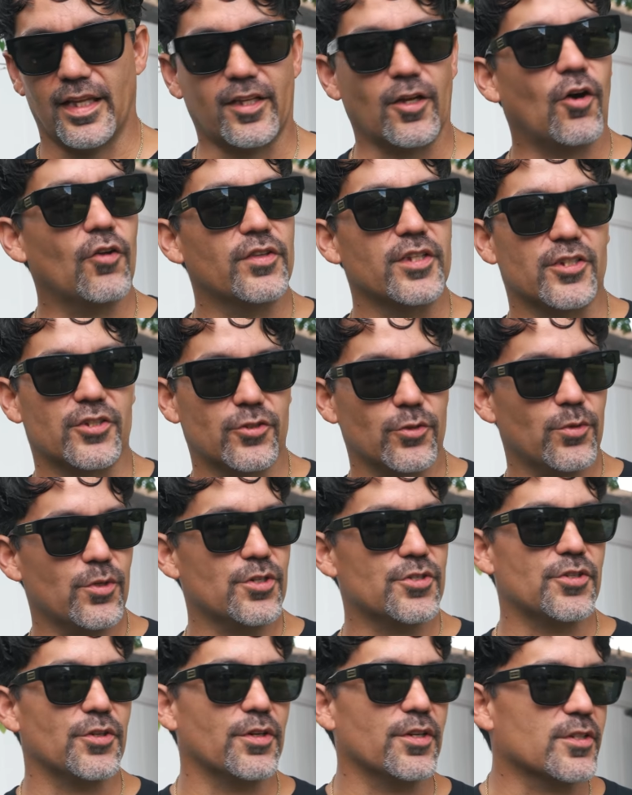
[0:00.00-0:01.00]
all these
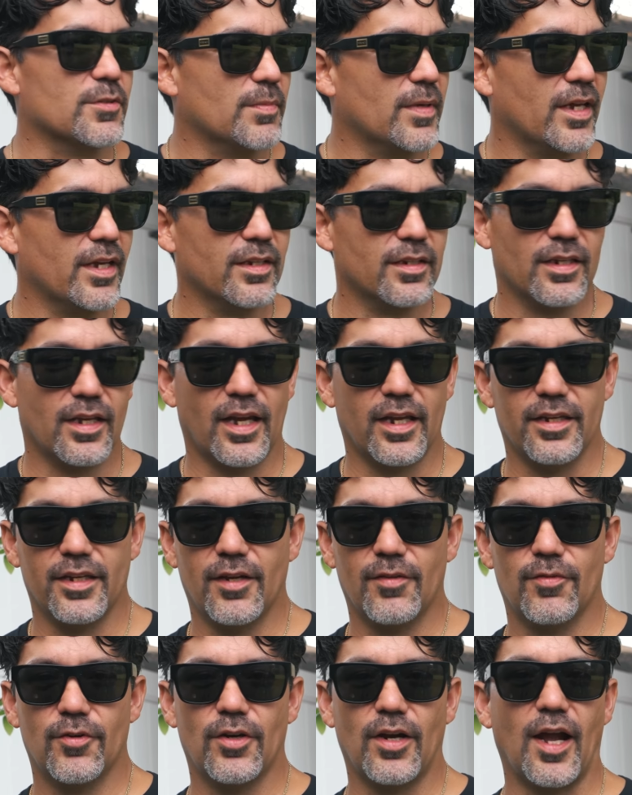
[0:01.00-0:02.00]
storage units, man.
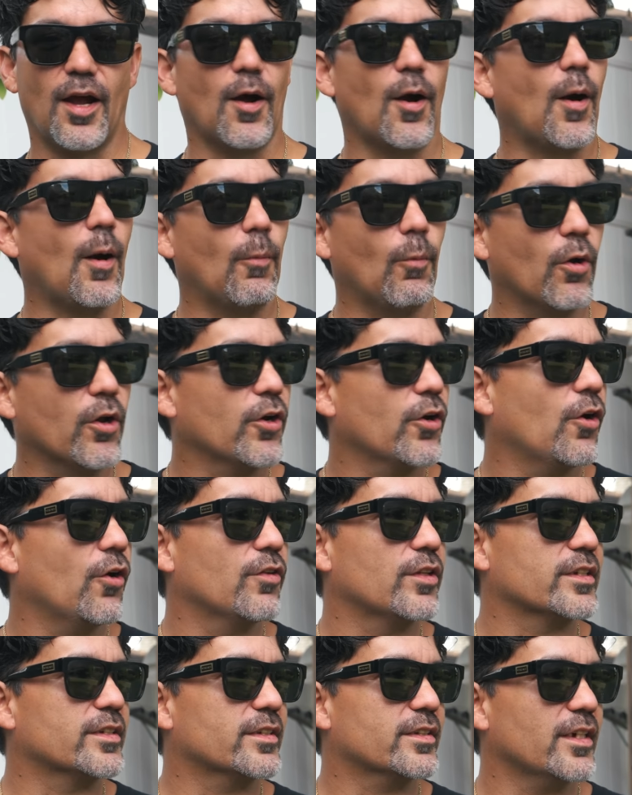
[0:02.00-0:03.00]
I wanted all
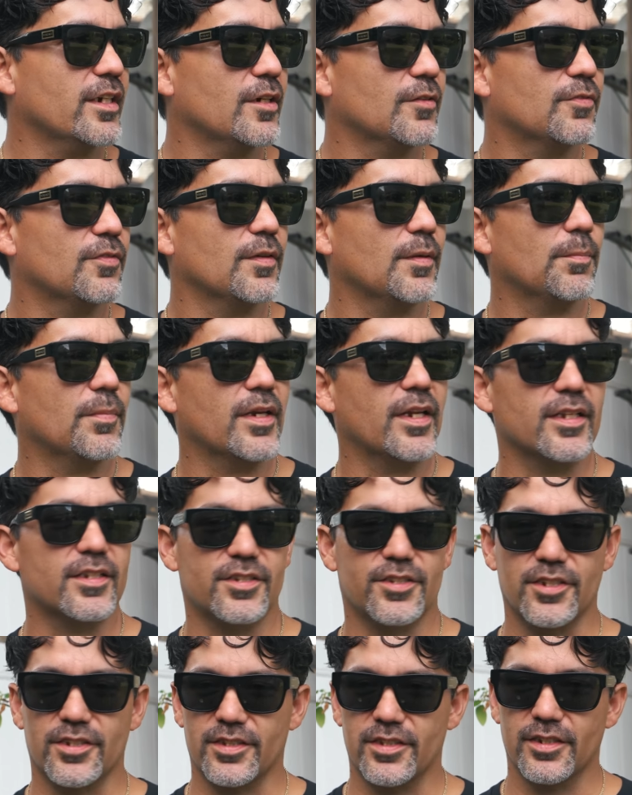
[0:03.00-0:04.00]
this stuff, but
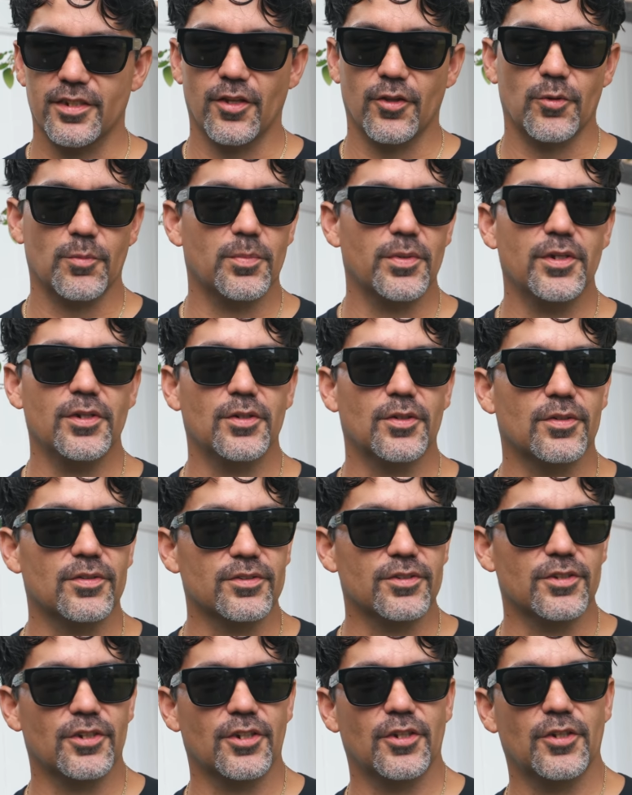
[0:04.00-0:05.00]
it's just another bill.
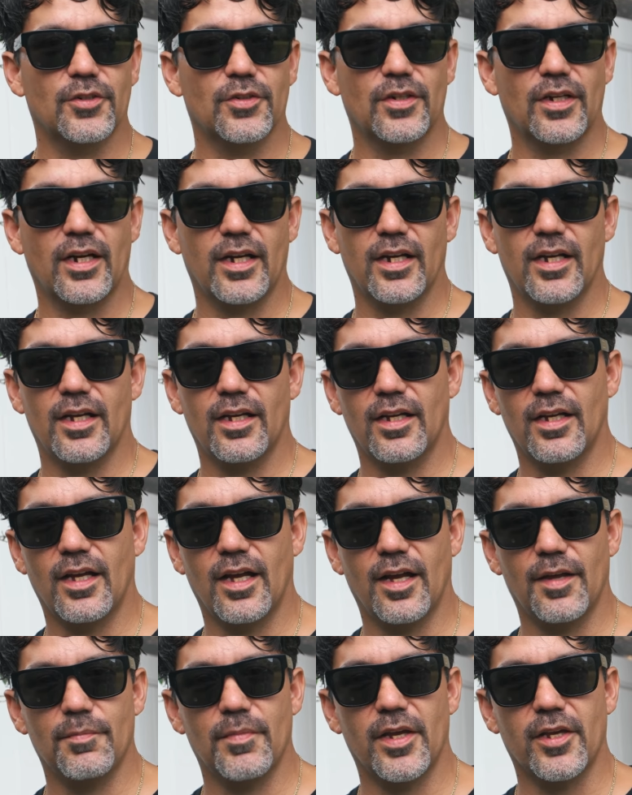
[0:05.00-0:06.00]
You know,
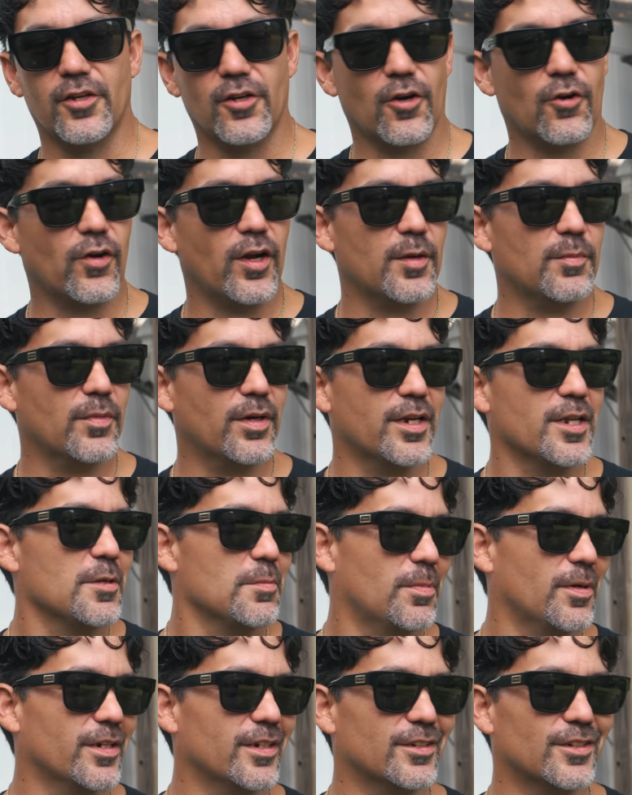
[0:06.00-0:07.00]
I make all right
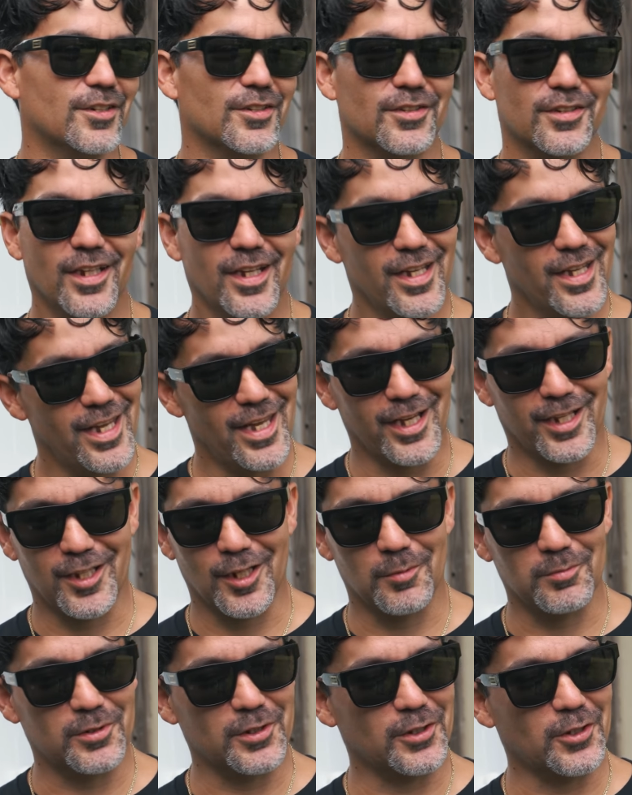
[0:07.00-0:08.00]
money, but it
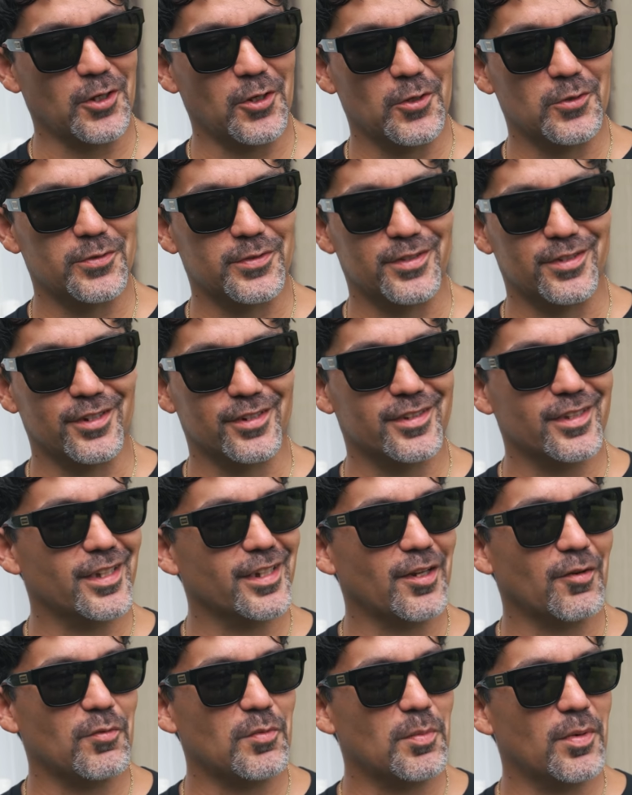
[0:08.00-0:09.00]
comes and goes just
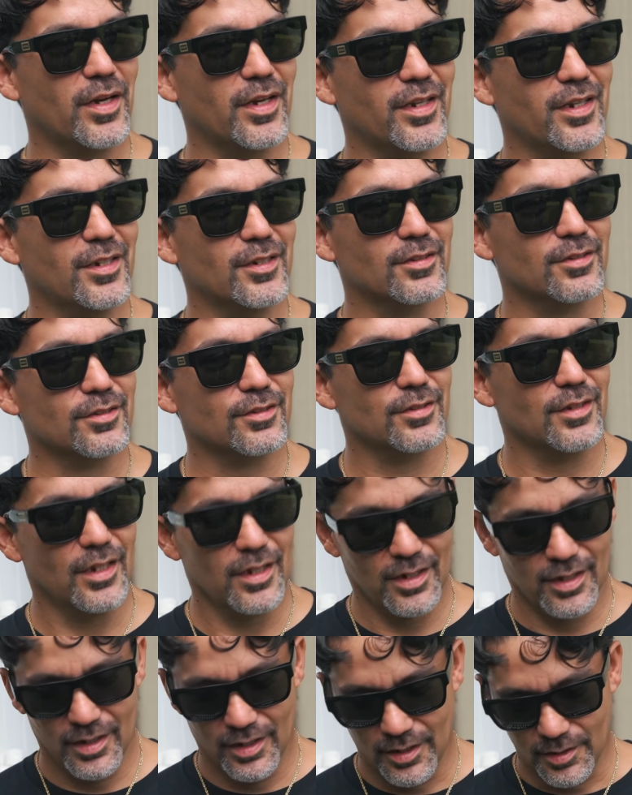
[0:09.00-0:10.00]
like everybody else.
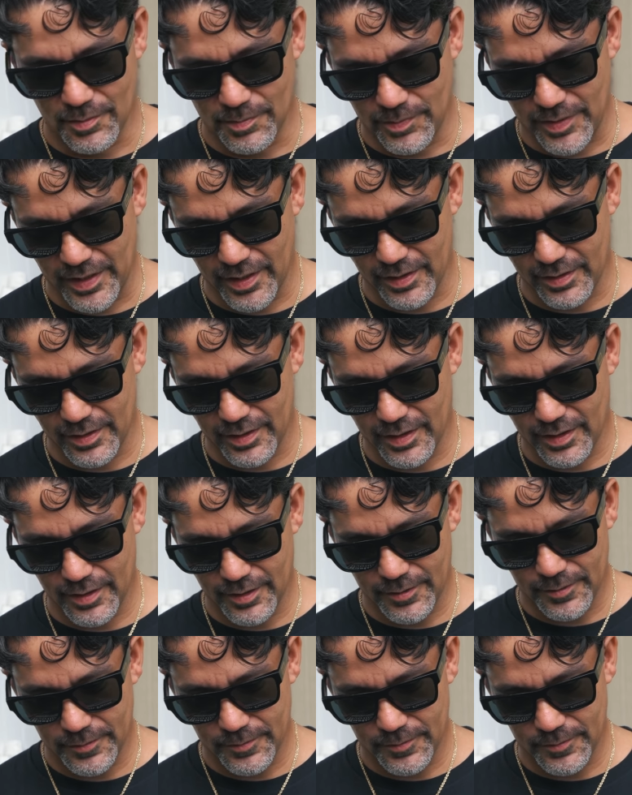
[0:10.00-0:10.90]
And